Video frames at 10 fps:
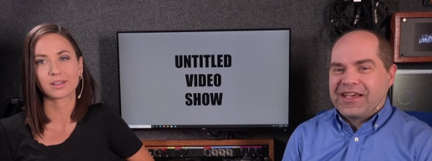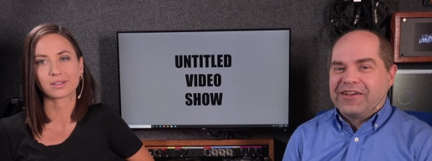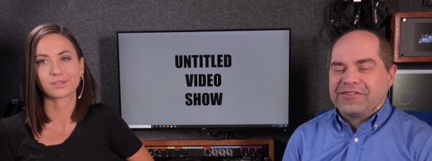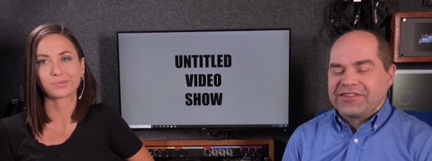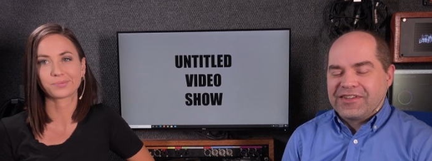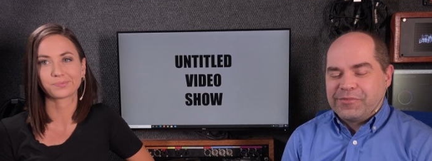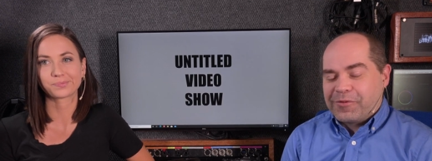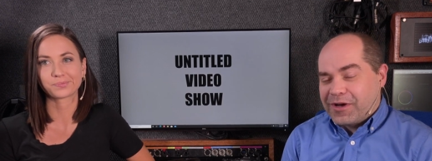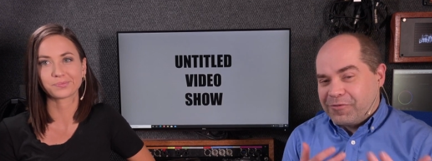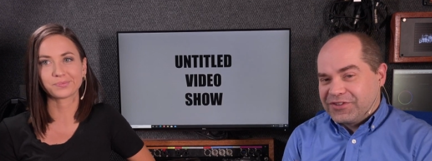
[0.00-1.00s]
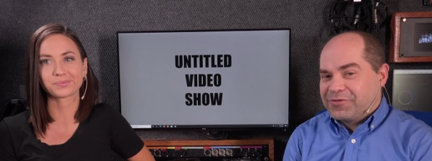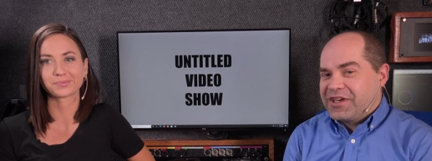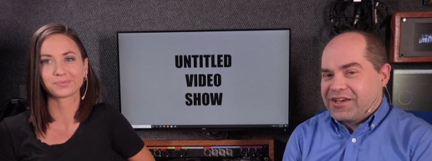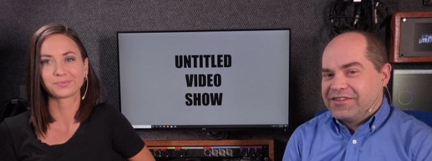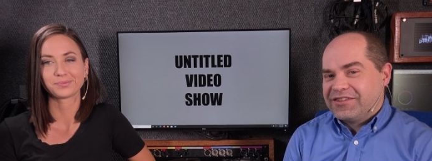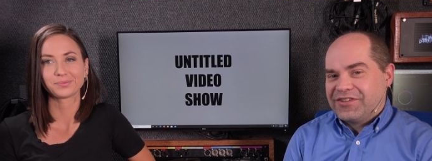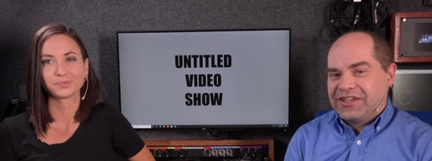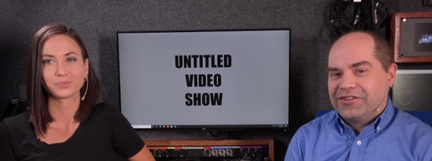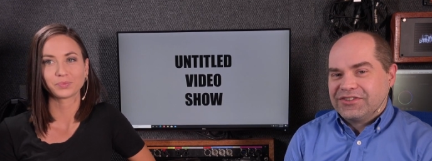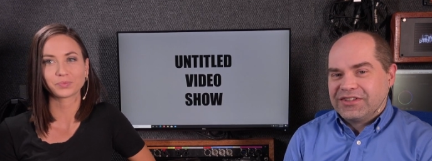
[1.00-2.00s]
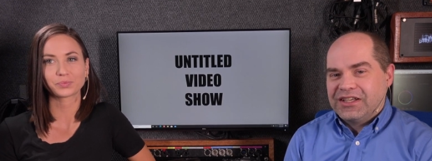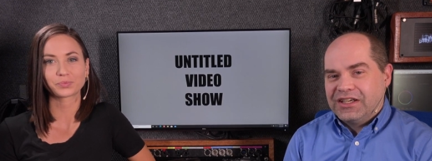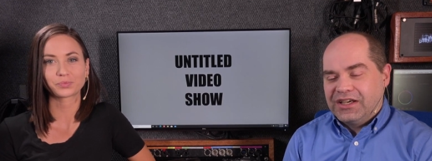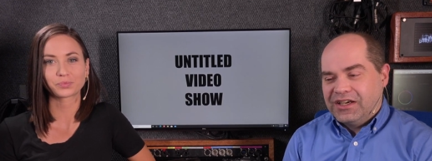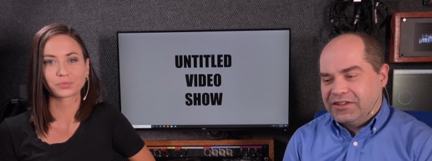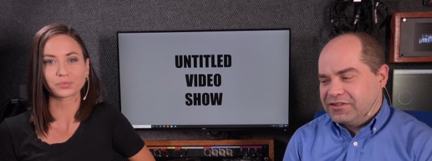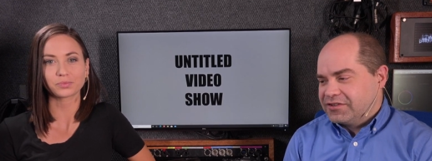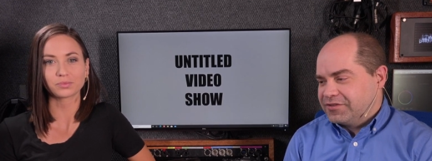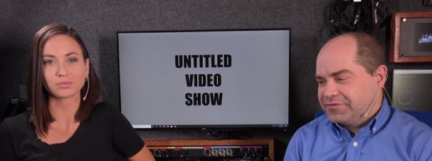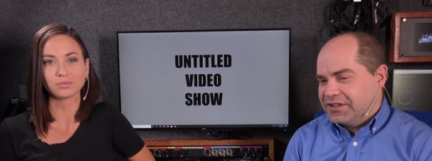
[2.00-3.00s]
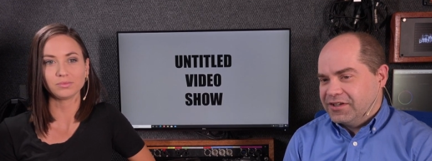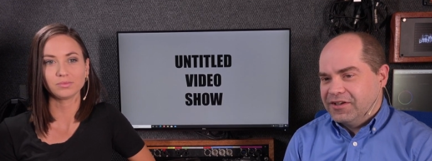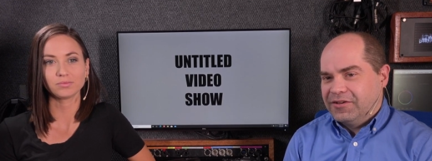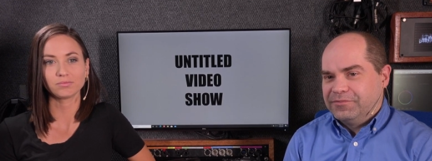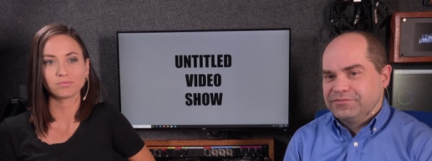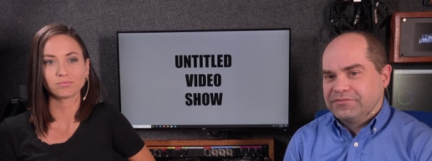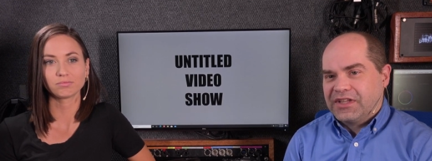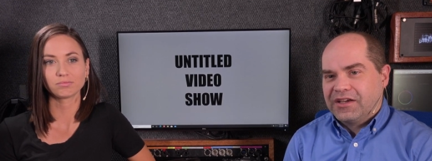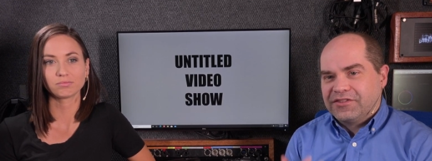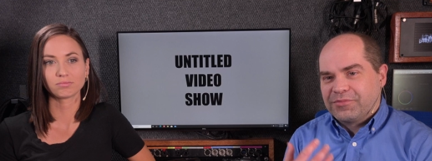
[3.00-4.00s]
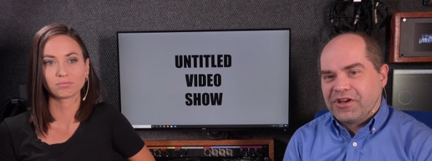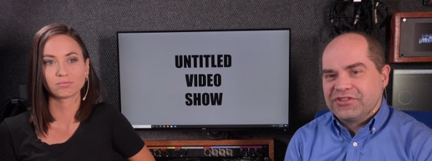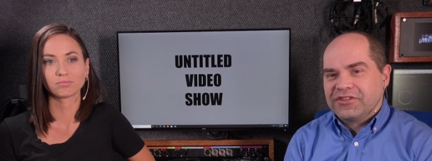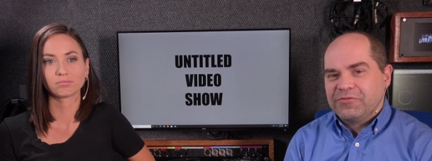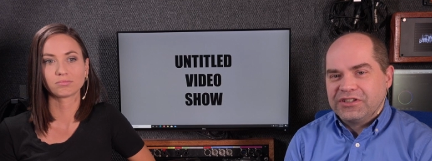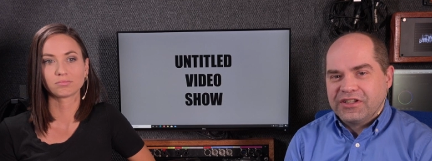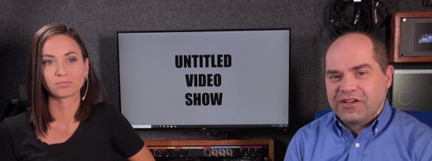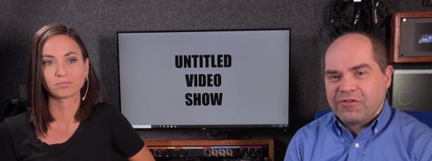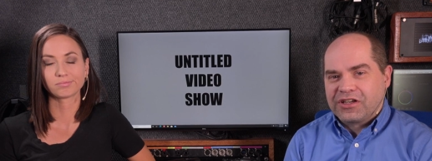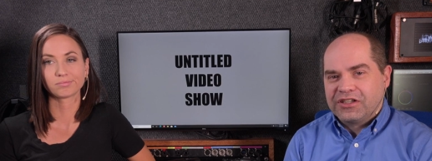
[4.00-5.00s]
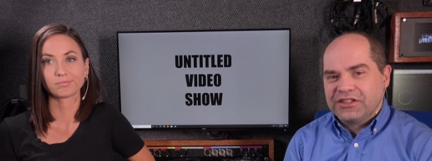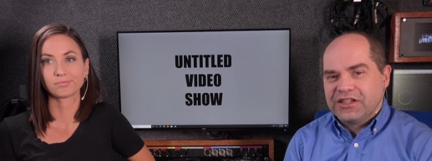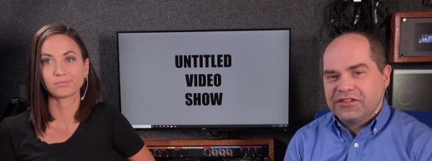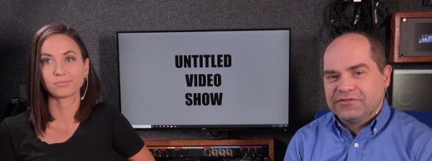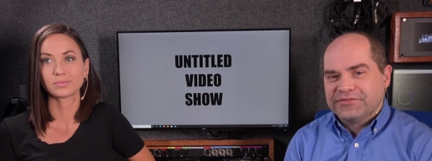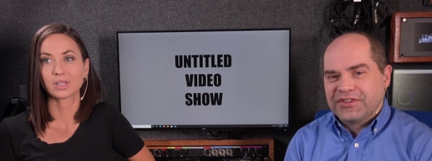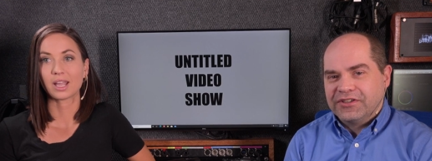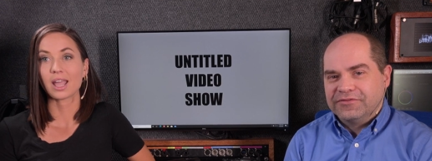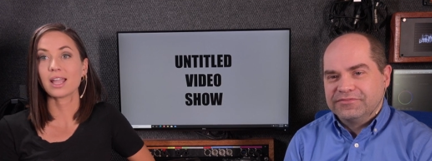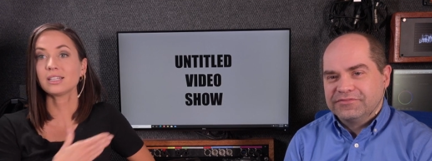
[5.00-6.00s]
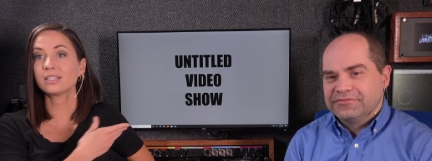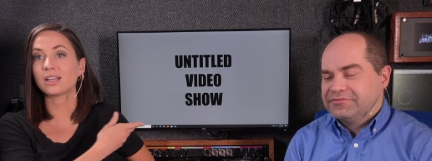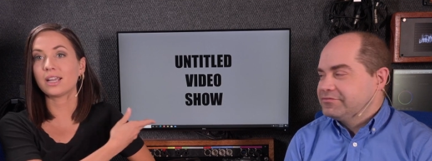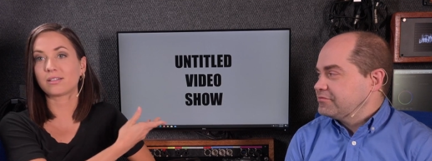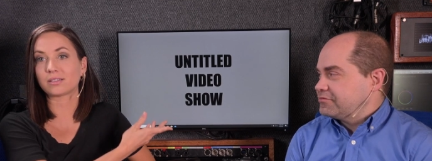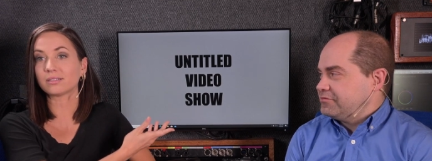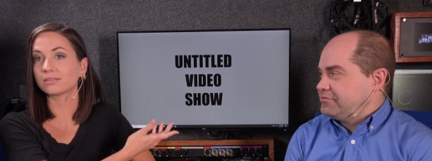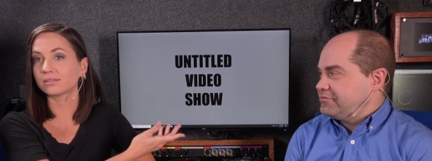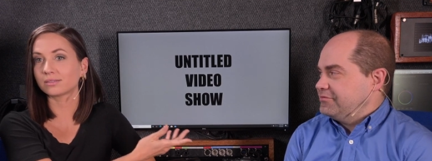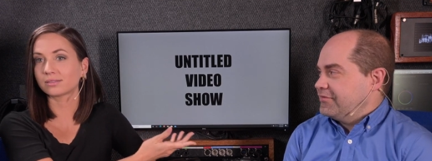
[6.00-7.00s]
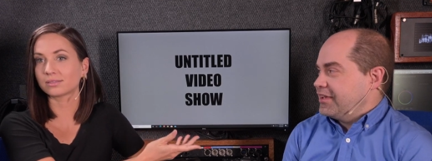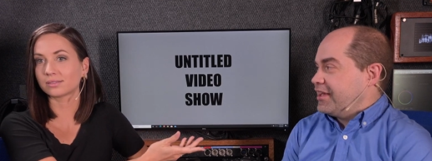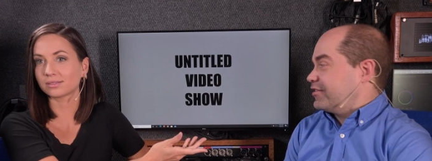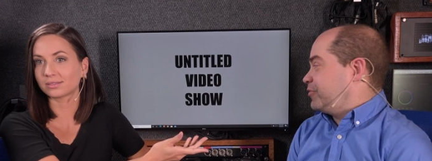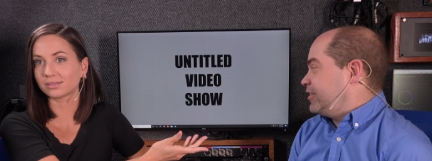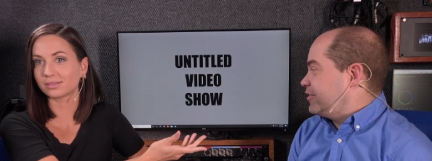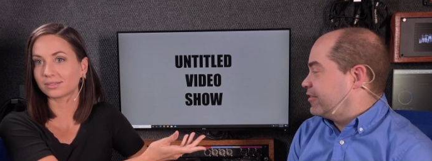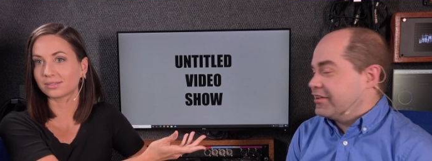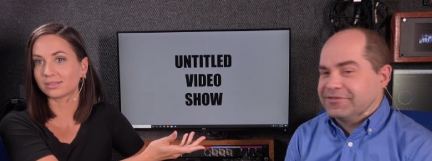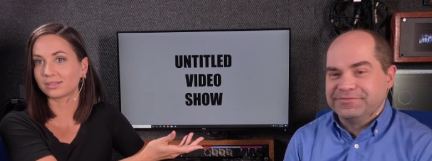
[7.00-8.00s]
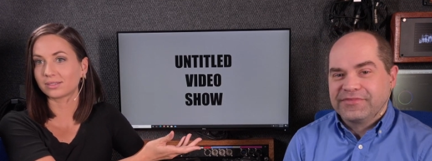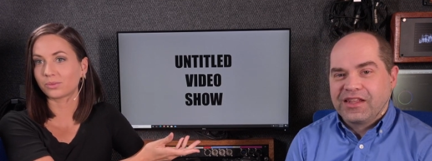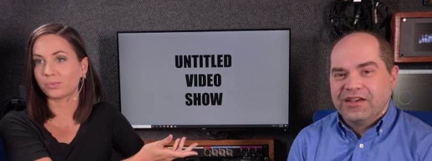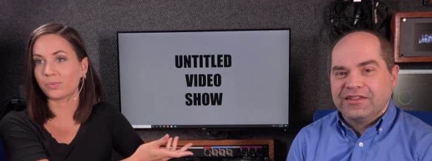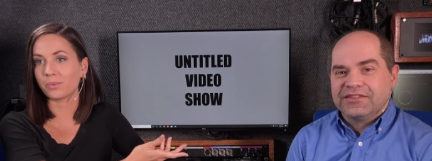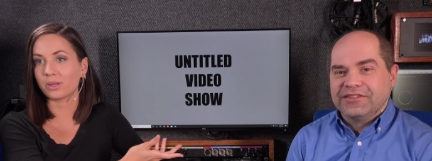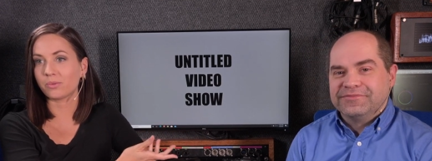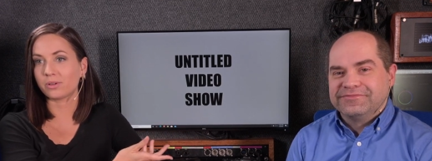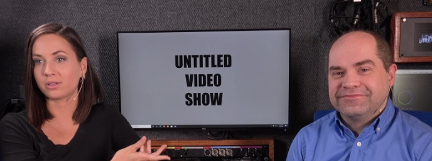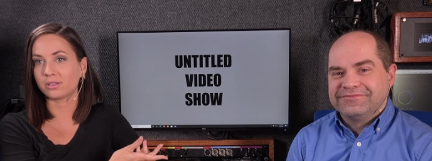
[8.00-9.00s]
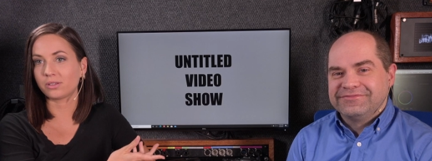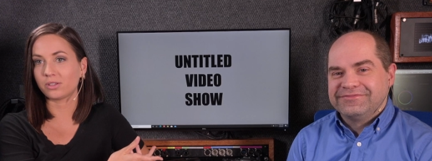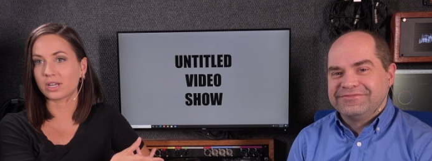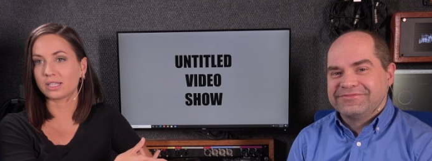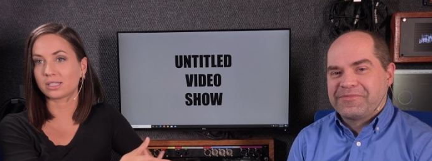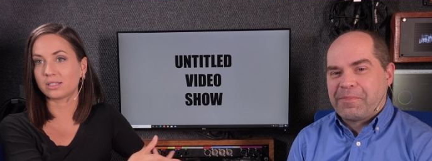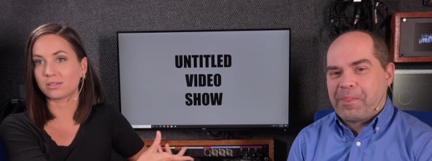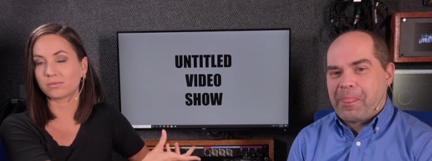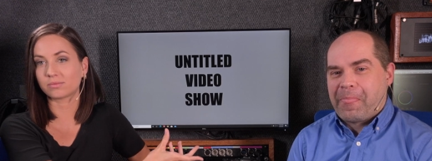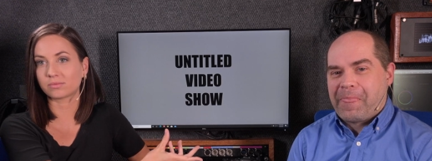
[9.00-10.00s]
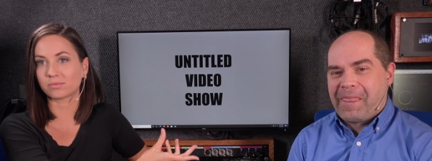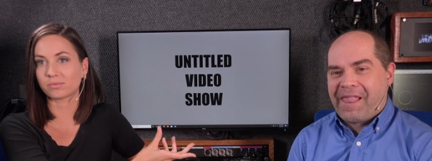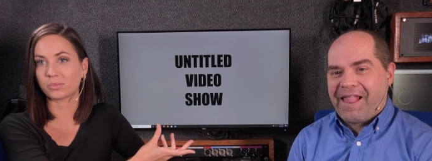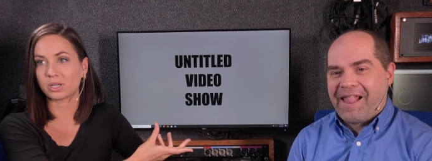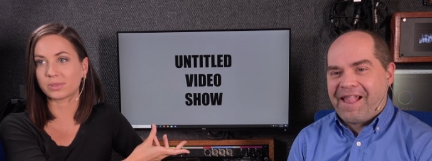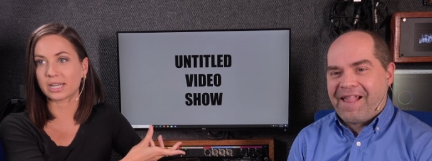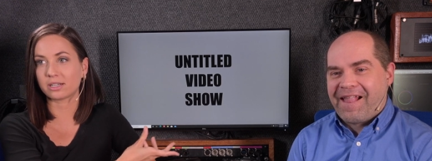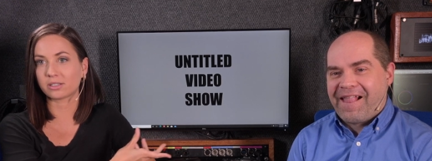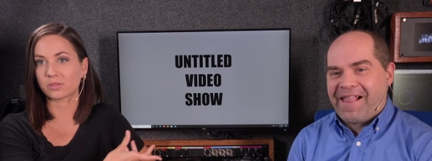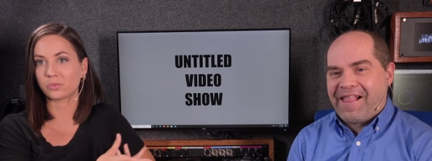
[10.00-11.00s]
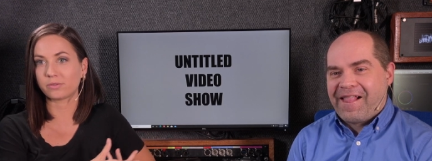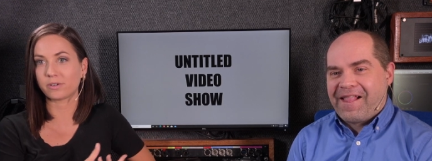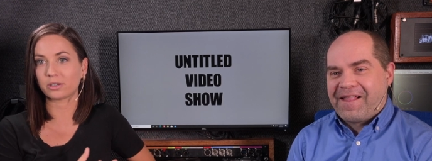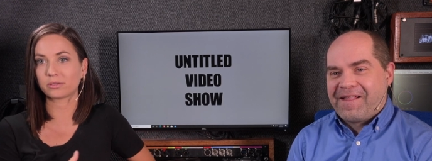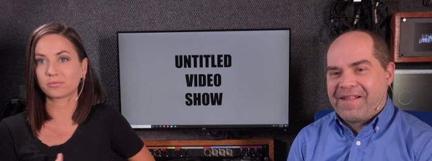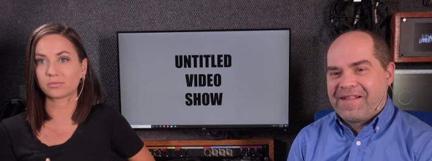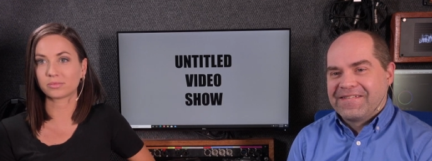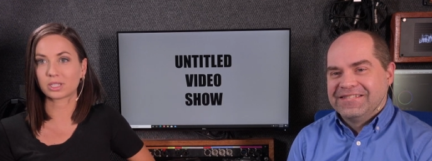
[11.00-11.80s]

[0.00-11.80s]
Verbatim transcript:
Speaker 1: yeah, like I said, but once a week on these videos, and yeah, it's a project that Whit and I are working on together. So.
Speaker 2: And a title.
Speaker 1: Yes, we need the title.
Speaker 2: Maybe you guys can put up titles and we'll vote and